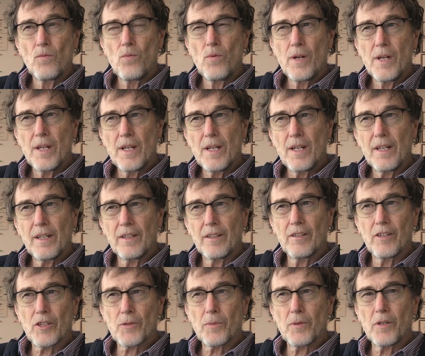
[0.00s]
we in
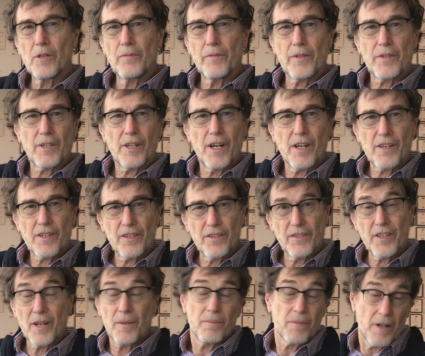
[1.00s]
Gospel
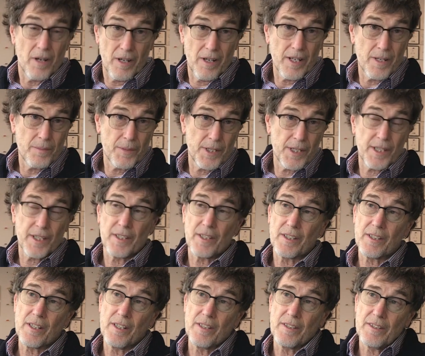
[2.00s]
Conversations, and I in
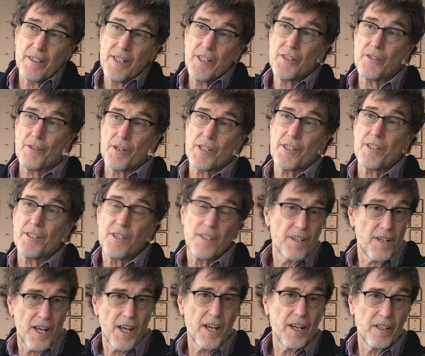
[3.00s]
particular, got interested
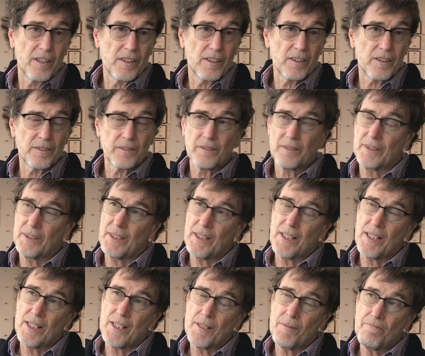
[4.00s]
in hell
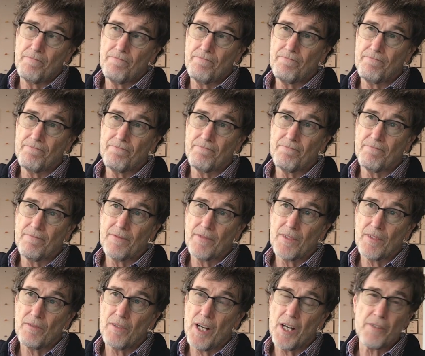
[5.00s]

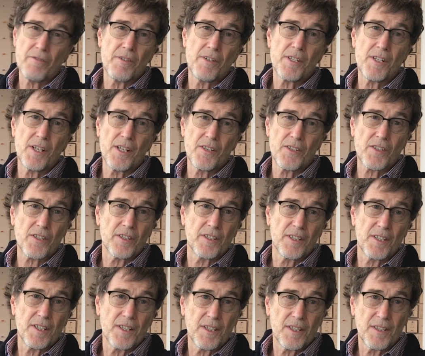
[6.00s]
rather
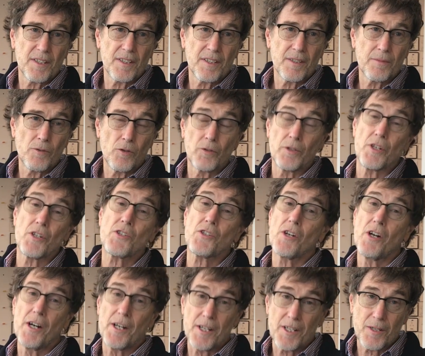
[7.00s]
intensely, or
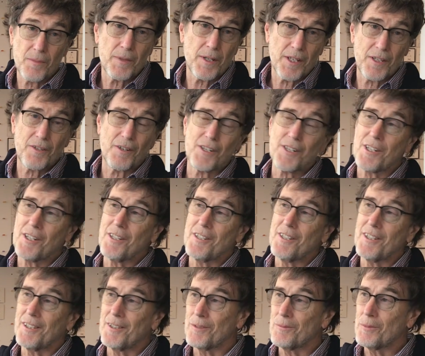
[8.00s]
decided to be interested
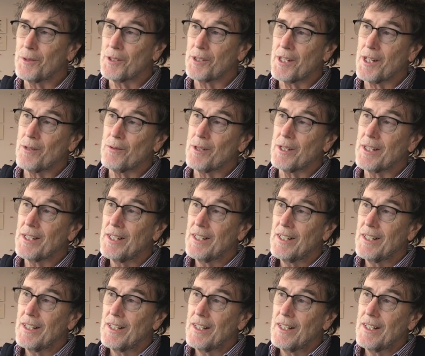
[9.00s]
in hell, put it that way,
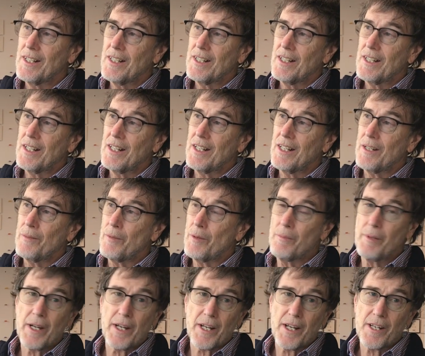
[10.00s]

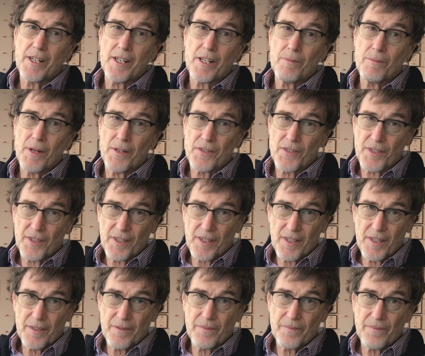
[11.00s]
about 18 months
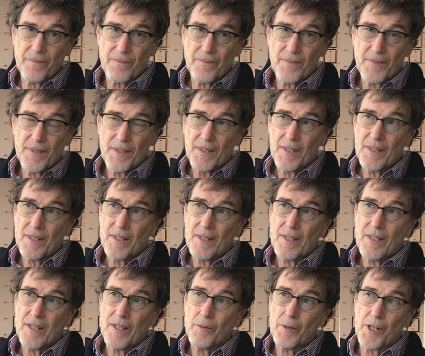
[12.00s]
ago.
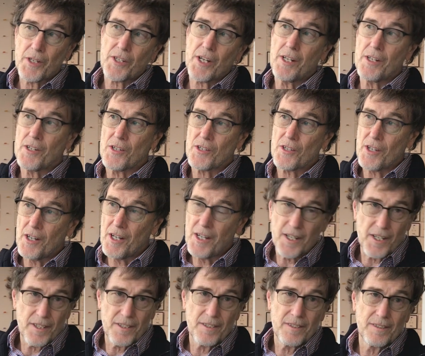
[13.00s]
And when I say
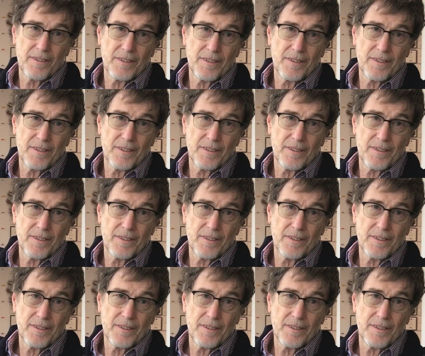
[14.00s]
decided,